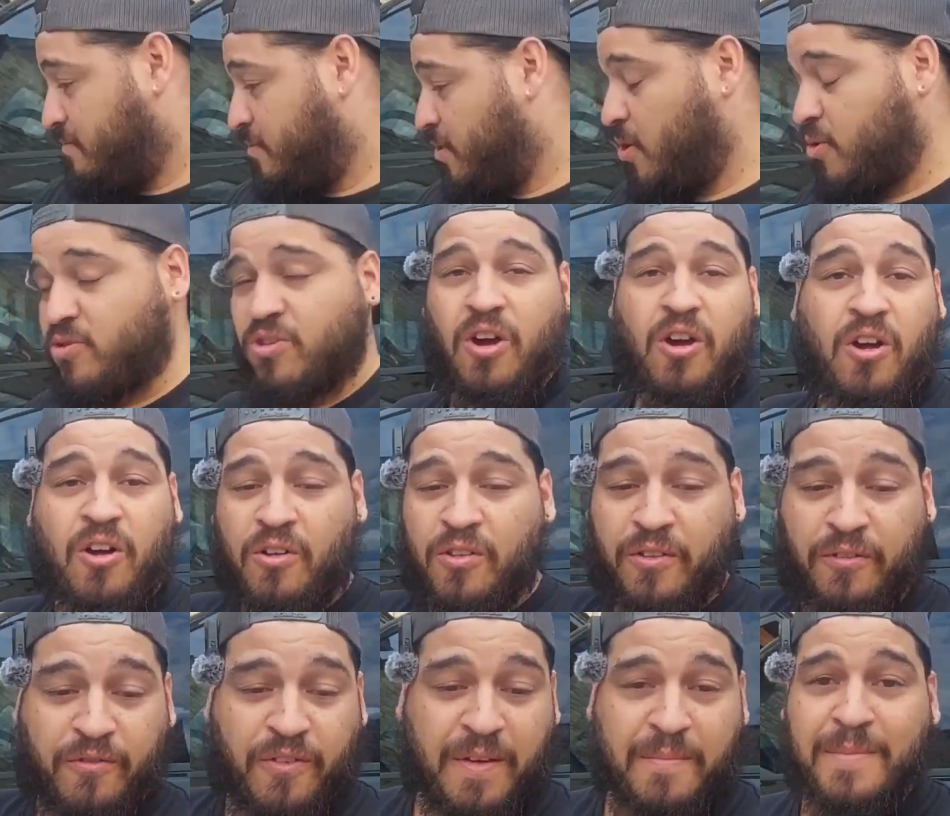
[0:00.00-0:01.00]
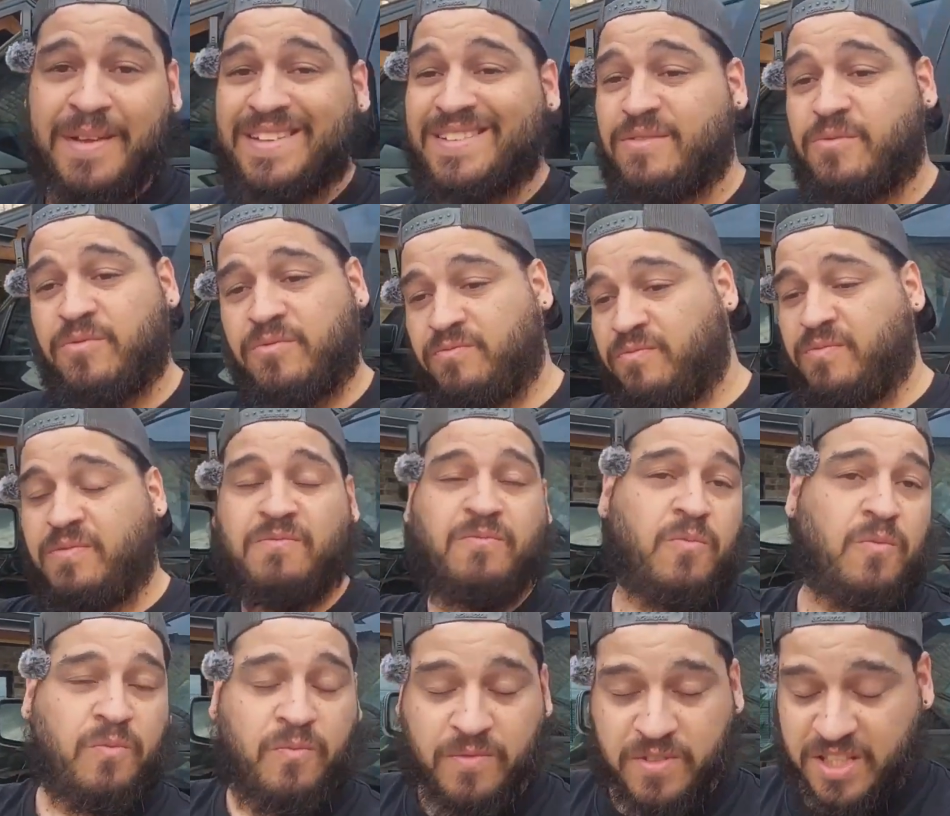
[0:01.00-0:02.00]
knows all the fitment
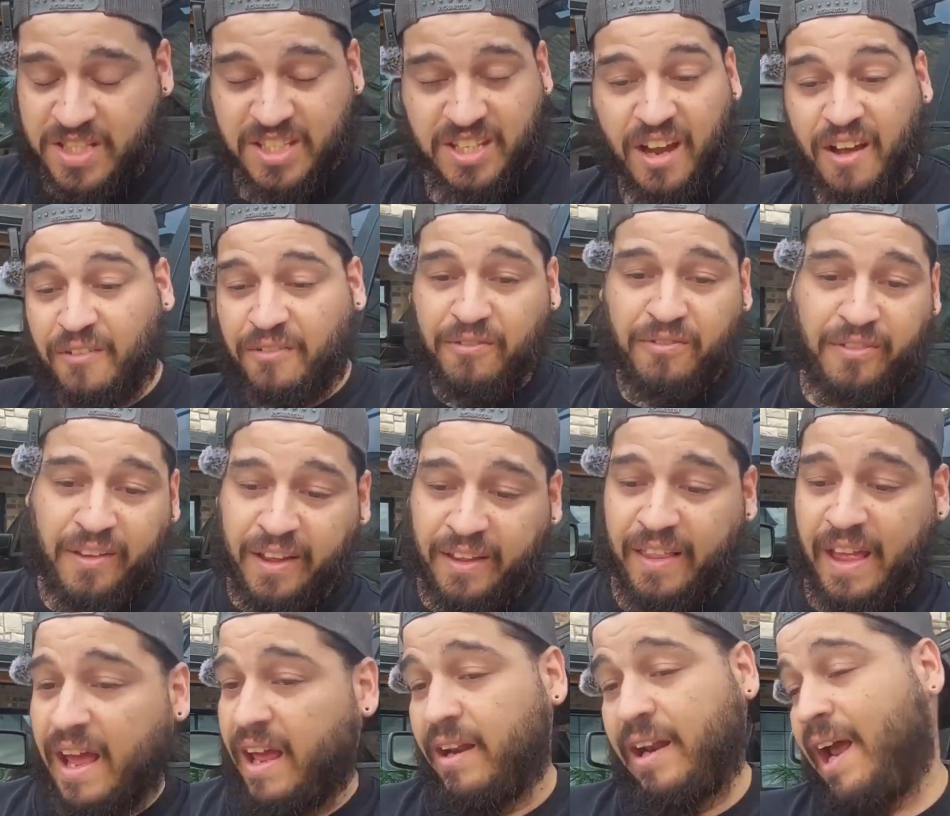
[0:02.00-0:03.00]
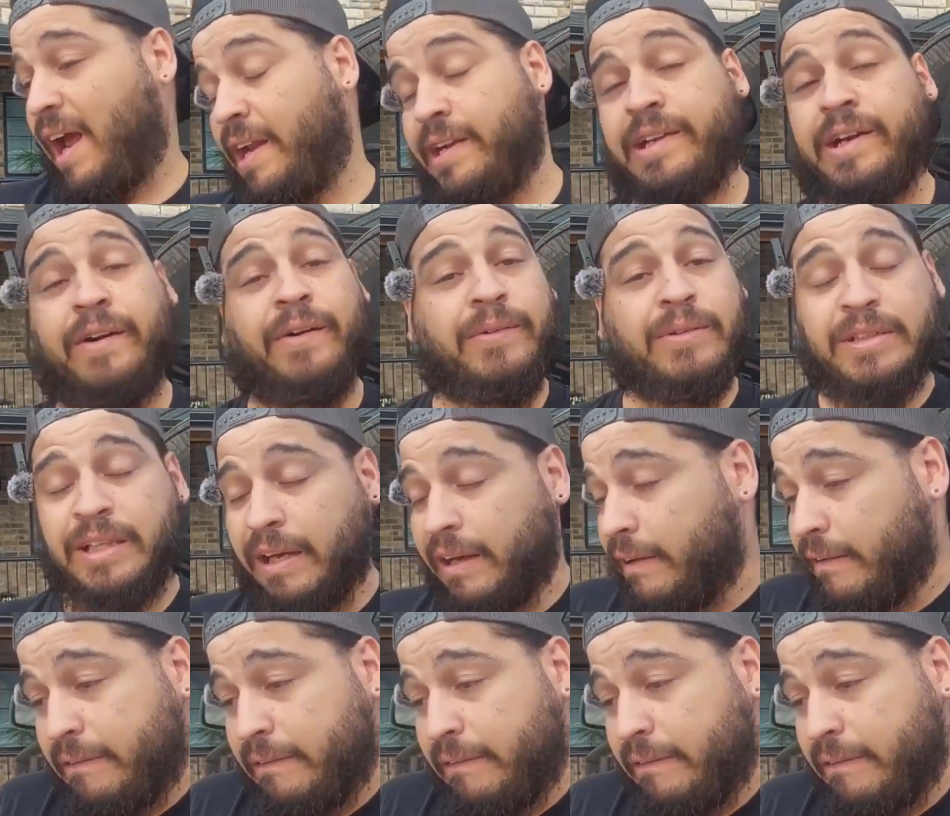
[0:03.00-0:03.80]
stuff like that. I don't.